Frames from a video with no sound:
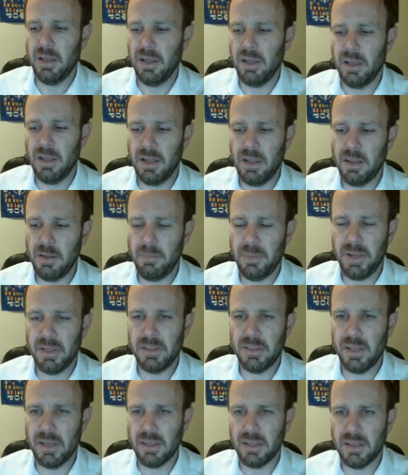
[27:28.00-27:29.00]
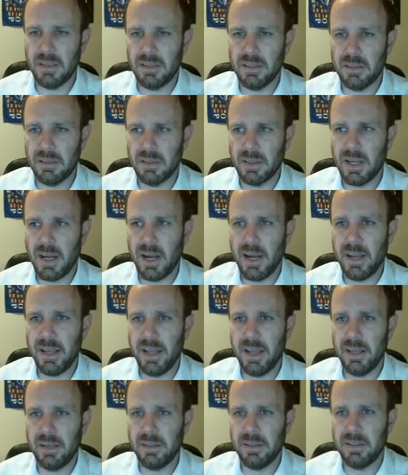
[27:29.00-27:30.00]
And the best thing this guy
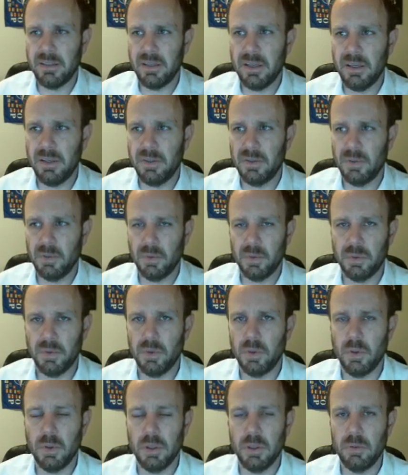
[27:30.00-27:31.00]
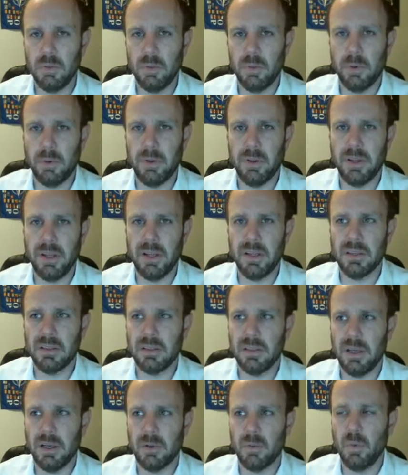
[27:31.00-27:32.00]
had to say to retort were
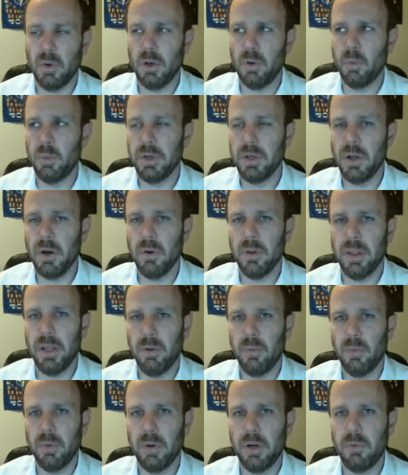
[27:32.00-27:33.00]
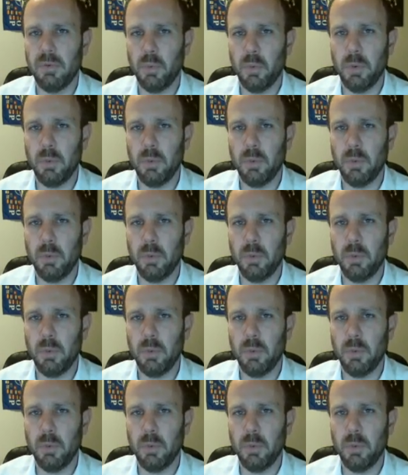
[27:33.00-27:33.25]
things like, well, we know that whenever we